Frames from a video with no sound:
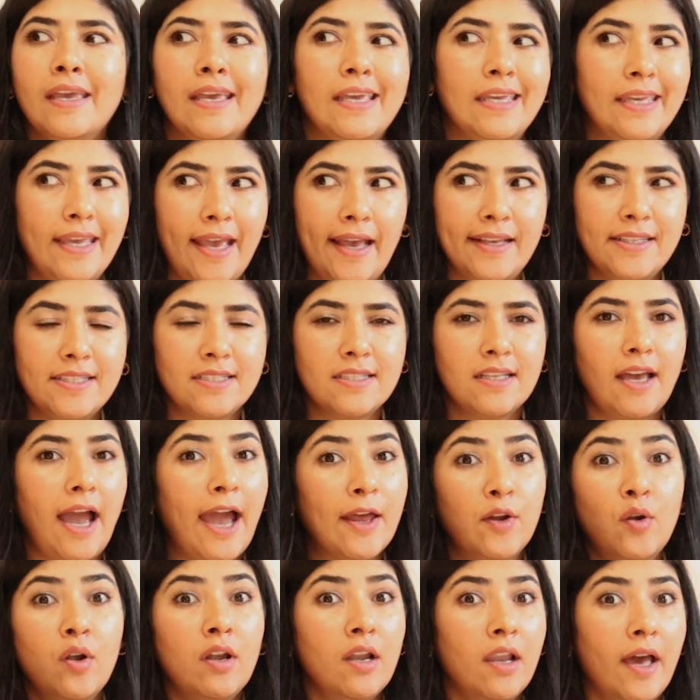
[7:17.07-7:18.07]
Yes, I
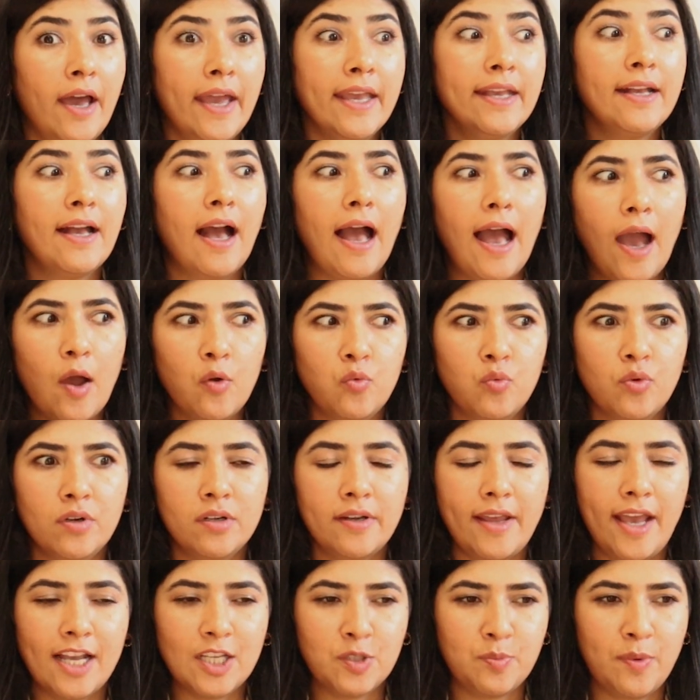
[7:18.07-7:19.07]
don't like
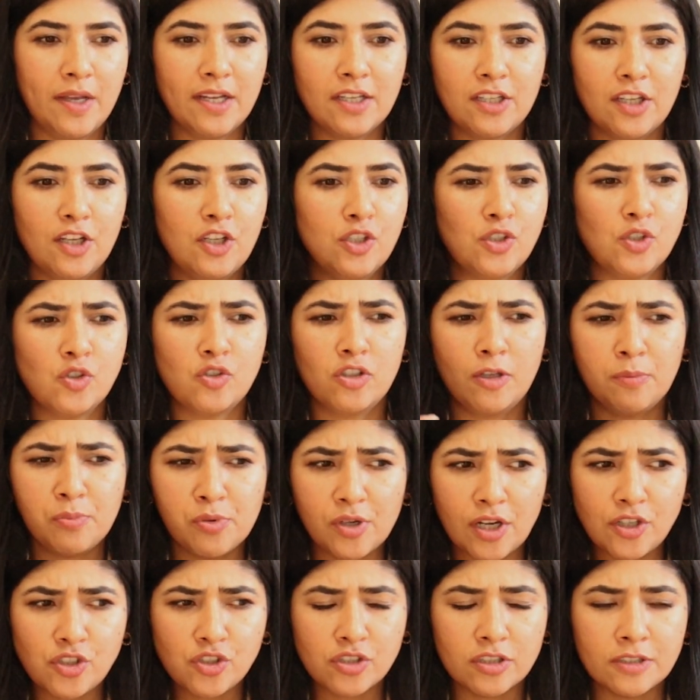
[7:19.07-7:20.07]
outward expectations, the
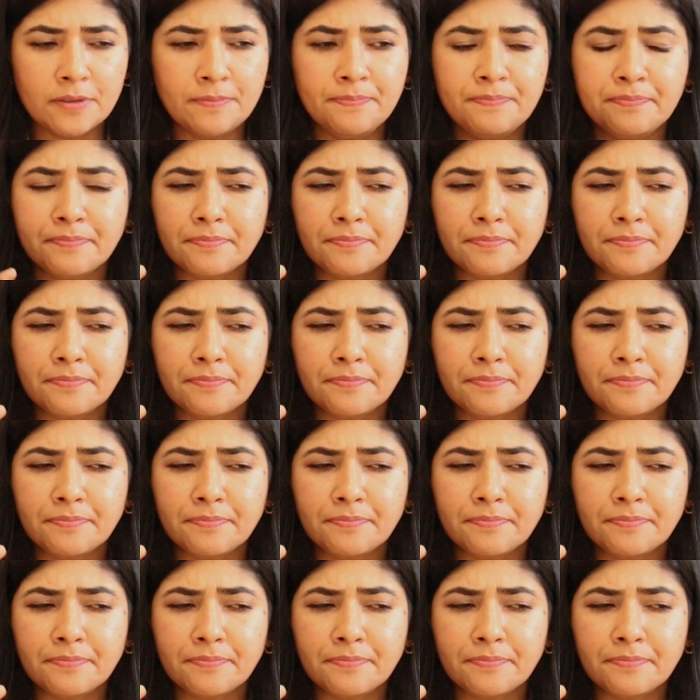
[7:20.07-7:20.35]
pressure.